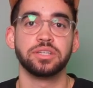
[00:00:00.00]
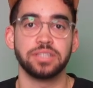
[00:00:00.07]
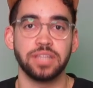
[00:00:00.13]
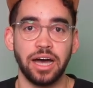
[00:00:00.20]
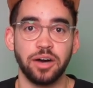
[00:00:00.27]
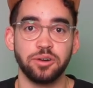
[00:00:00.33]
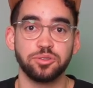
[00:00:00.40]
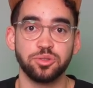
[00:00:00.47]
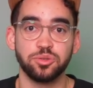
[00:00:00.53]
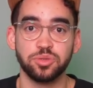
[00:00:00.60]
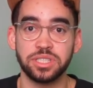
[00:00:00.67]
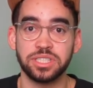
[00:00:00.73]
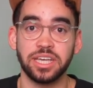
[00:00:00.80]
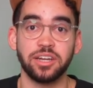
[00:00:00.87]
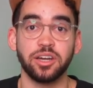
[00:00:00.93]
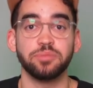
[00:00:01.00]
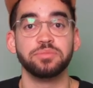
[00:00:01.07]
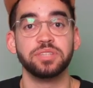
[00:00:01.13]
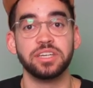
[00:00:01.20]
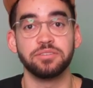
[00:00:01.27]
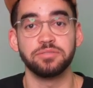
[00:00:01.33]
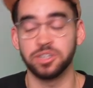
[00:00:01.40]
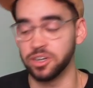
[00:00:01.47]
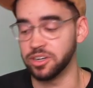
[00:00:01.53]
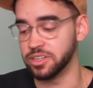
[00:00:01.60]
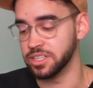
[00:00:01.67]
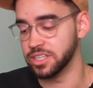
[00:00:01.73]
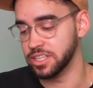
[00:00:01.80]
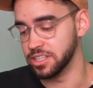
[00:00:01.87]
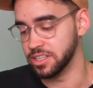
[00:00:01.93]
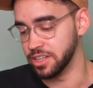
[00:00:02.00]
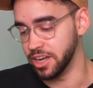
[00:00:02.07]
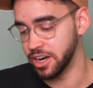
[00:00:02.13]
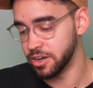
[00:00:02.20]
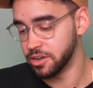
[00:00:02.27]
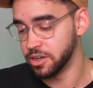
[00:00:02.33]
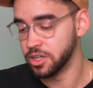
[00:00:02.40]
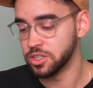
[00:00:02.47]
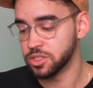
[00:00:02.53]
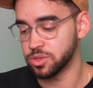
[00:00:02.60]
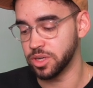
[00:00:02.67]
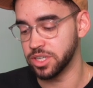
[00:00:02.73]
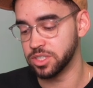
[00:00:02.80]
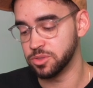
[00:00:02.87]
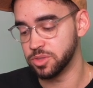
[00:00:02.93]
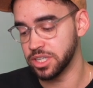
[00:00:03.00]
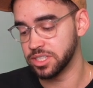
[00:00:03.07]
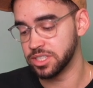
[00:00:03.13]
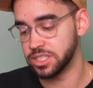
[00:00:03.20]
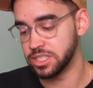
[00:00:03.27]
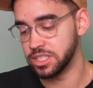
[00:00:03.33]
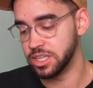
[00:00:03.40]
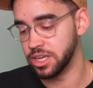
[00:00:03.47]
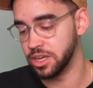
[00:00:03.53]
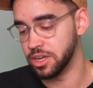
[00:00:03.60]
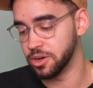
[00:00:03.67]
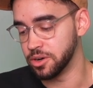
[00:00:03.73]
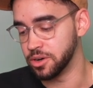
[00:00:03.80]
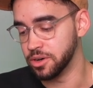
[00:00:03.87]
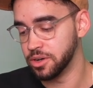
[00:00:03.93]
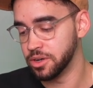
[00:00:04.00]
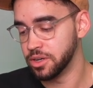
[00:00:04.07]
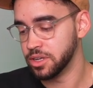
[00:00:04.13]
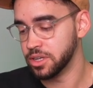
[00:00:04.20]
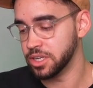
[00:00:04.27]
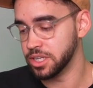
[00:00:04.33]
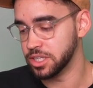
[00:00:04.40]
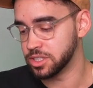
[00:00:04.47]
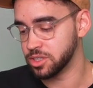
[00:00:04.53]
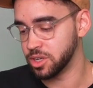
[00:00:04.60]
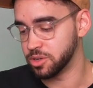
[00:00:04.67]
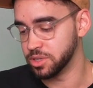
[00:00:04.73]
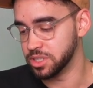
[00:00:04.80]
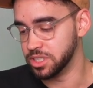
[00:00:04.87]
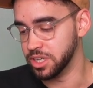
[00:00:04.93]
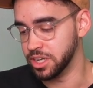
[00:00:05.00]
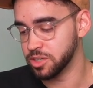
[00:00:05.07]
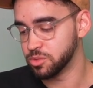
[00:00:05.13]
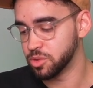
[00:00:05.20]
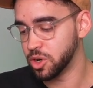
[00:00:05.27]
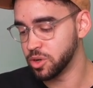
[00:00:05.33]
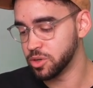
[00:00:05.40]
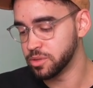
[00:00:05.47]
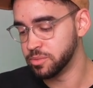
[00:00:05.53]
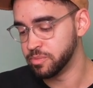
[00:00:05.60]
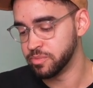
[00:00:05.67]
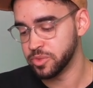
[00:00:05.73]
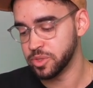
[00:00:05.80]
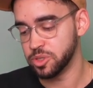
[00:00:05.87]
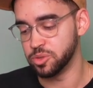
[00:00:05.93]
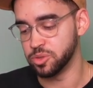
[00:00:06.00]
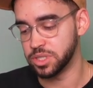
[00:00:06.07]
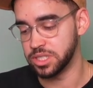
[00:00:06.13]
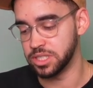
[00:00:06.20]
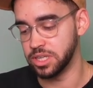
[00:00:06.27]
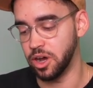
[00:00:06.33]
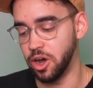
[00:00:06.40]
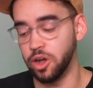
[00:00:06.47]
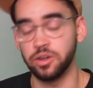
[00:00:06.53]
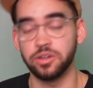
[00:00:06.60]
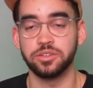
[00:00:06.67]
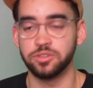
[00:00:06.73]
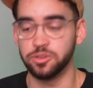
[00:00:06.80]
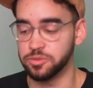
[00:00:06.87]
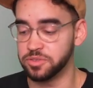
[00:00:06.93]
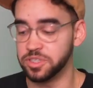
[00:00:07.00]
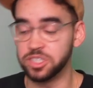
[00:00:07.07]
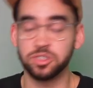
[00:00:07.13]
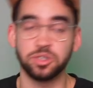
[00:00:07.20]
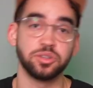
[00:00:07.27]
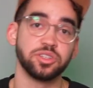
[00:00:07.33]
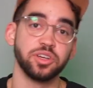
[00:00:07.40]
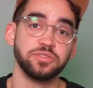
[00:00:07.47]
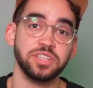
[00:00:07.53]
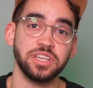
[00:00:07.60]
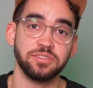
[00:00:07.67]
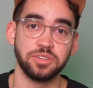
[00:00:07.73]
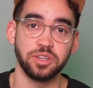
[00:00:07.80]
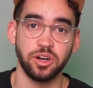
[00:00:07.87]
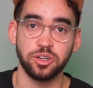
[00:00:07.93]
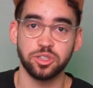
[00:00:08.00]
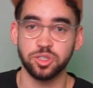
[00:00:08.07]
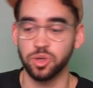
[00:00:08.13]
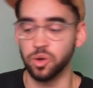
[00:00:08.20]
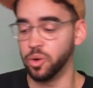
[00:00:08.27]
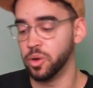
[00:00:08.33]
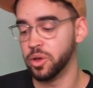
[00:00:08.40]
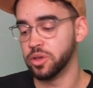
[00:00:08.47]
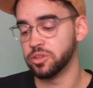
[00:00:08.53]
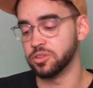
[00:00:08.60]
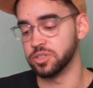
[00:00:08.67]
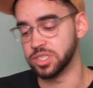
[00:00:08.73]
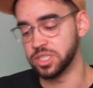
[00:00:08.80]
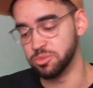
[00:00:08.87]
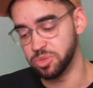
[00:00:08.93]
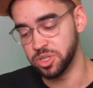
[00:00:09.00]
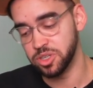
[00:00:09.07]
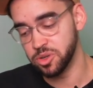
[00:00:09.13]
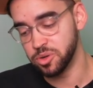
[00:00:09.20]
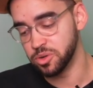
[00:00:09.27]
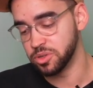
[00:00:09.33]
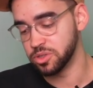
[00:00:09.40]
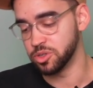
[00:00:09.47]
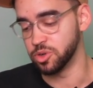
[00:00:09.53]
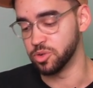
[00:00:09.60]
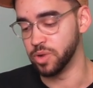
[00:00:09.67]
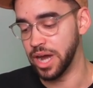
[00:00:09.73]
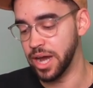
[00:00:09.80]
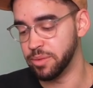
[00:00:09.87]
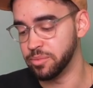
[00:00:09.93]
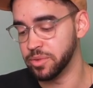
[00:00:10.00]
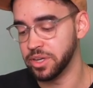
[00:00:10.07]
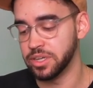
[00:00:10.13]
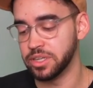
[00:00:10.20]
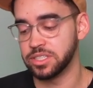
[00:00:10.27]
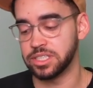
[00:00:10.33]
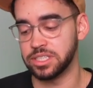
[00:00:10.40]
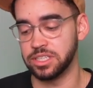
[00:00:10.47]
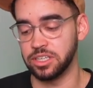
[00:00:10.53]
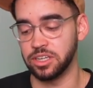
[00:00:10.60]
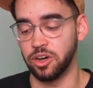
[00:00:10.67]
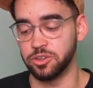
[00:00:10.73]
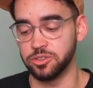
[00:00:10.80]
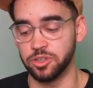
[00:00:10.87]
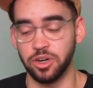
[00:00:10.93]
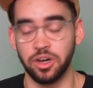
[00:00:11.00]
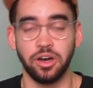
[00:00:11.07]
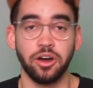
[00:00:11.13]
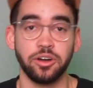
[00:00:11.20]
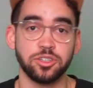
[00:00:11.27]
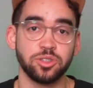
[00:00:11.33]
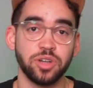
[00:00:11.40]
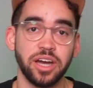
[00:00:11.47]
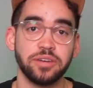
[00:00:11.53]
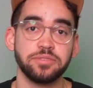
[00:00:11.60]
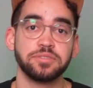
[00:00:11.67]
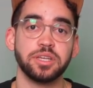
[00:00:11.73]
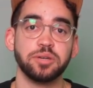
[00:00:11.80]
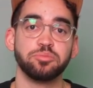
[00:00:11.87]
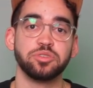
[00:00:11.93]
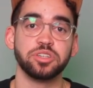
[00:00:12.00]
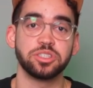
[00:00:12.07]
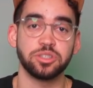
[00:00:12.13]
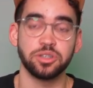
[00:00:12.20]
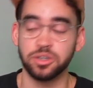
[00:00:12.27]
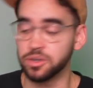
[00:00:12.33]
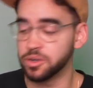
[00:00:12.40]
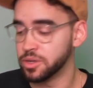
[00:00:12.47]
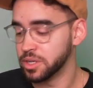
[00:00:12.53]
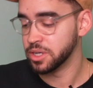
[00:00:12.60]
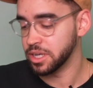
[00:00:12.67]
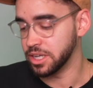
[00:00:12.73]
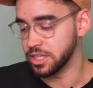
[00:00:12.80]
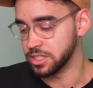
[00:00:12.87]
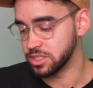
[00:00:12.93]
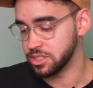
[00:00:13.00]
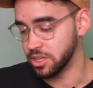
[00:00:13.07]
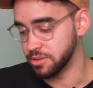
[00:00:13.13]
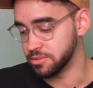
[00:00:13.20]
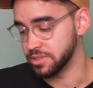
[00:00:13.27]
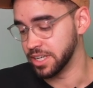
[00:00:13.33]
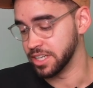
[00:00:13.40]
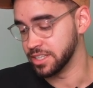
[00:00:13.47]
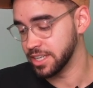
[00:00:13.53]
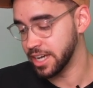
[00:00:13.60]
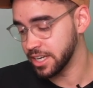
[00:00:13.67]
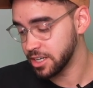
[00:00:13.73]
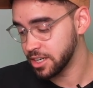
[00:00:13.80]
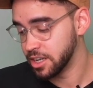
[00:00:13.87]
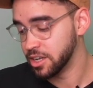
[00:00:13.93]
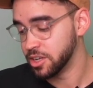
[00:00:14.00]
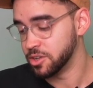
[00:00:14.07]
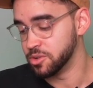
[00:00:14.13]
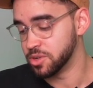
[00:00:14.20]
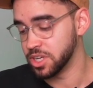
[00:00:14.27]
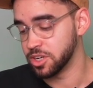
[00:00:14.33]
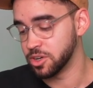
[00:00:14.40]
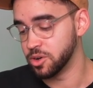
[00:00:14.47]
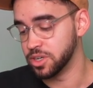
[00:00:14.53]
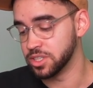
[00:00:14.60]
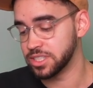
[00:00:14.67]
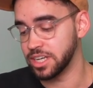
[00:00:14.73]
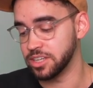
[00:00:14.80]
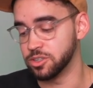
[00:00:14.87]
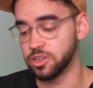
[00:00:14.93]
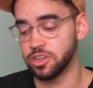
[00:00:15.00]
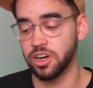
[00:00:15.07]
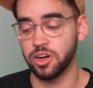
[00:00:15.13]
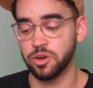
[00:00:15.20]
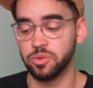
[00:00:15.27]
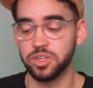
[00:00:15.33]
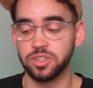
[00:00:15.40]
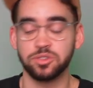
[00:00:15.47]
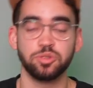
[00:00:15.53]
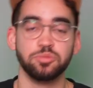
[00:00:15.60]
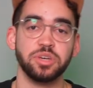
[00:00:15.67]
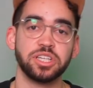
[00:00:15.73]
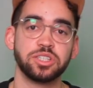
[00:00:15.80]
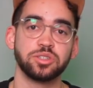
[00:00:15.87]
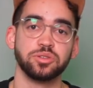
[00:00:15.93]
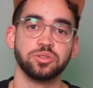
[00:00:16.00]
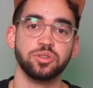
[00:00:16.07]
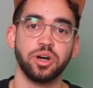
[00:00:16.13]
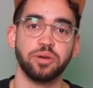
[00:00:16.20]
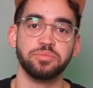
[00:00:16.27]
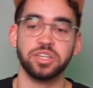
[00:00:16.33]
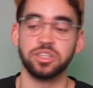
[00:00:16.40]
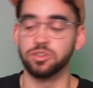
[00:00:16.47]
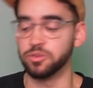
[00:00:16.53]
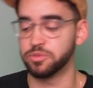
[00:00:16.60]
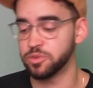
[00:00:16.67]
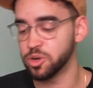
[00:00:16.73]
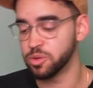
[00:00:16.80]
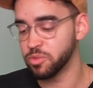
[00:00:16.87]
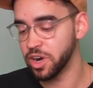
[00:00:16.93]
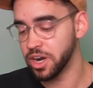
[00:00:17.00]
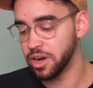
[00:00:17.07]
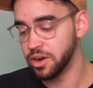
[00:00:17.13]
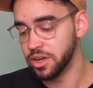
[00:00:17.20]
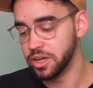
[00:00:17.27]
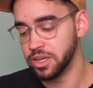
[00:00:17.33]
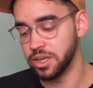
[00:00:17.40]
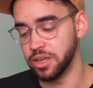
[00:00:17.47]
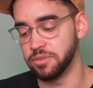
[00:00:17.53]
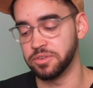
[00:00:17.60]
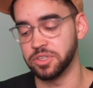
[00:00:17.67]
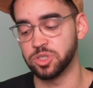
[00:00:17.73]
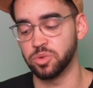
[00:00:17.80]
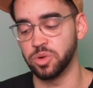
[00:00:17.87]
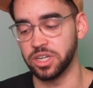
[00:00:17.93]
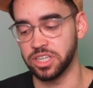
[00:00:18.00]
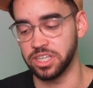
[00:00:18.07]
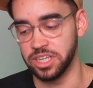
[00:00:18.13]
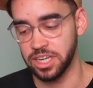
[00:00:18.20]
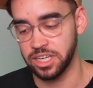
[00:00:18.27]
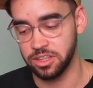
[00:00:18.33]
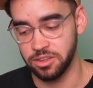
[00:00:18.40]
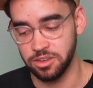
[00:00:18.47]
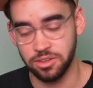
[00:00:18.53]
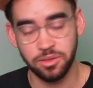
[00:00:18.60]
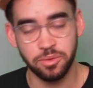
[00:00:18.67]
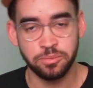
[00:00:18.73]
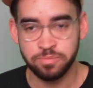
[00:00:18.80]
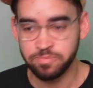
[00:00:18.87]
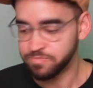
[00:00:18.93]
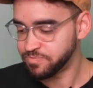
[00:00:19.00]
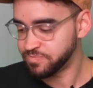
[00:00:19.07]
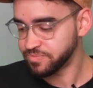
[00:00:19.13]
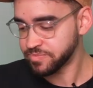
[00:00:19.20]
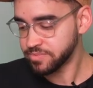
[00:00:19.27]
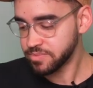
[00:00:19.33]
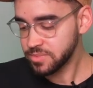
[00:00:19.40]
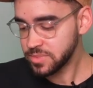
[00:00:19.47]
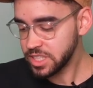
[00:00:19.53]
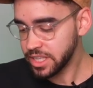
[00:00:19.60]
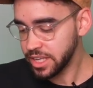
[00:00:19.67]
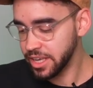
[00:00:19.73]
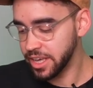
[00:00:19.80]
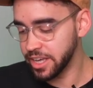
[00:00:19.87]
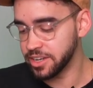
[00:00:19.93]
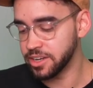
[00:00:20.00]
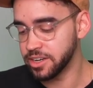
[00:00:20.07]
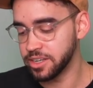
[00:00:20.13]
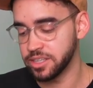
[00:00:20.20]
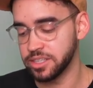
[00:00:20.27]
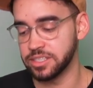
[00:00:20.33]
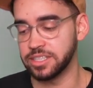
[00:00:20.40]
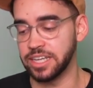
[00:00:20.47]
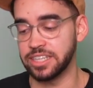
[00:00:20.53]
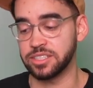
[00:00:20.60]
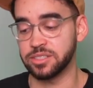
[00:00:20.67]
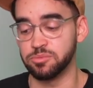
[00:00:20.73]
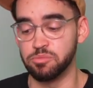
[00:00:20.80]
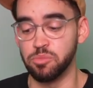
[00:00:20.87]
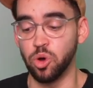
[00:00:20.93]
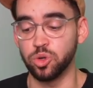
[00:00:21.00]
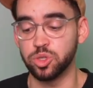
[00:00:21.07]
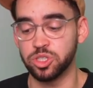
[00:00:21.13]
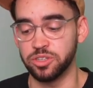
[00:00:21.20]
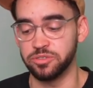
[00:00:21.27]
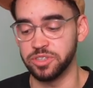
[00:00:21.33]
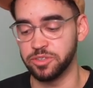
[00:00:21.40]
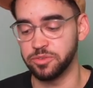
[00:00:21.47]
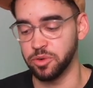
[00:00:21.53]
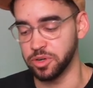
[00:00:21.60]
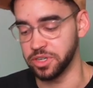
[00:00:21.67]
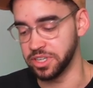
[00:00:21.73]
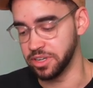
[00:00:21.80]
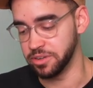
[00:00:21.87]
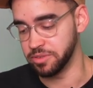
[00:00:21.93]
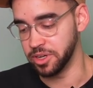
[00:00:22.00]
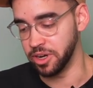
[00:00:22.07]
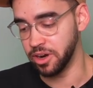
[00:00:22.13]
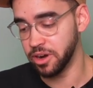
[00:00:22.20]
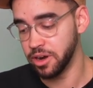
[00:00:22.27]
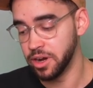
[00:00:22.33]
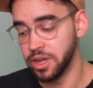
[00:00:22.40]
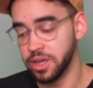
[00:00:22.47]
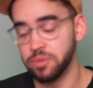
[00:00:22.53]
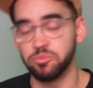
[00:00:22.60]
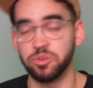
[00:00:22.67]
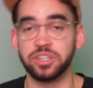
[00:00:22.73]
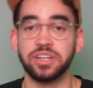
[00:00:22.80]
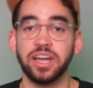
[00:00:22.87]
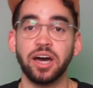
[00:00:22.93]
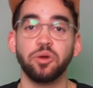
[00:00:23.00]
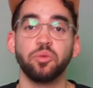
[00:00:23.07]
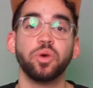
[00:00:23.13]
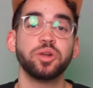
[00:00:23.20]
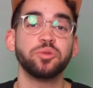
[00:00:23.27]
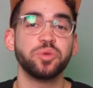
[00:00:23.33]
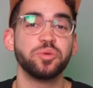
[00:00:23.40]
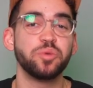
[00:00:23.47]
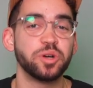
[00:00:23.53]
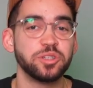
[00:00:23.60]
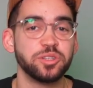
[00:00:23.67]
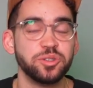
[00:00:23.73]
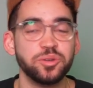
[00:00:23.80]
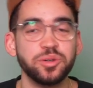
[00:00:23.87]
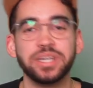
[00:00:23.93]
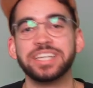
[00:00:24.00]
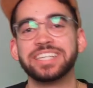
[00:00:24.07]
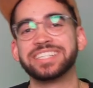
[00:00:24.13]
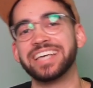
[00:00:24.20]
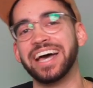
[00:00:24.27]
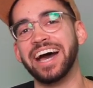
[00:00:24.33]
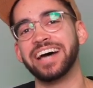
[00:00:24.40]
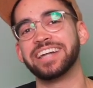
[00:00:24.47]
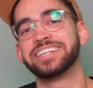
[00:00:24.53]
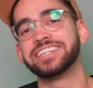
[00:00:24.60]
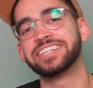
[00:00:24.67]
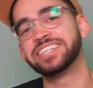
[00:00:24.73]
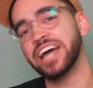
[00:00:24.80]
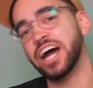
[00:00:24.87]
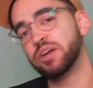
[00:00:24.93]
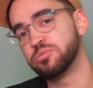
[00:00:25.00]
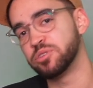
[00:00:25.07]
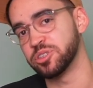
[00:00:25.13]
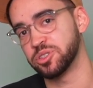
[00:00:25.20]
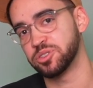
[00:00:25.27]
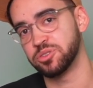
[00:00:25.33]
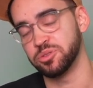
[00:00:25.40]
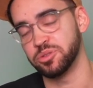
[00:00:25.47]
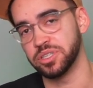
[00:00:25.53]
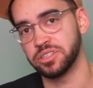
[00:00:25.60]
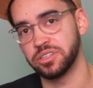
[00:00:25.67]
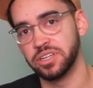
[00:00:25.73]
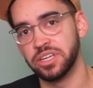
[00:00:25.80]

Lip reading: how to set up the NVR in there. So as you can see here, it's already enrolled. You see all the features of the NVR. So the CPU, the RAM, seeing all the hard drive temperature and stuff like that. You can go inside the cogwheel to make sure you update the firmware if it's well connected. And that's most of it for the NVR. But now what we want to do is add cameras to it.